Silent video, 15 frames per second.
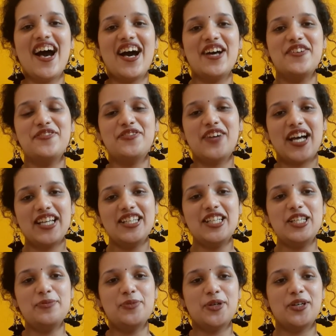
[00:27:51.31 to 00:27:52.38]
I
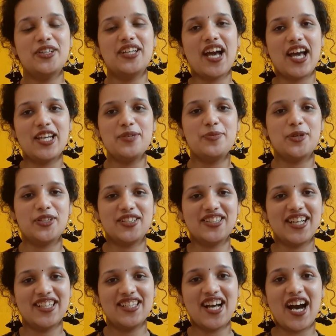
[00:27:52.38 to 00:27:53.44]
finally bought Harry Potter
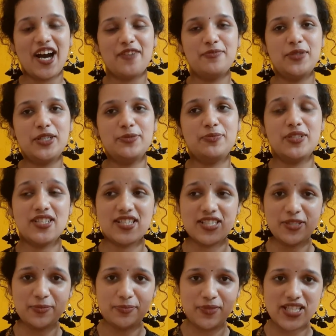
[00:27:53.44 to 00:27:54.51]
and the Half-Blood Prince,
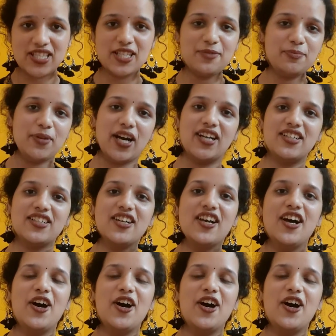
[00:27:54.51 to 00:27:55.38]
the missing part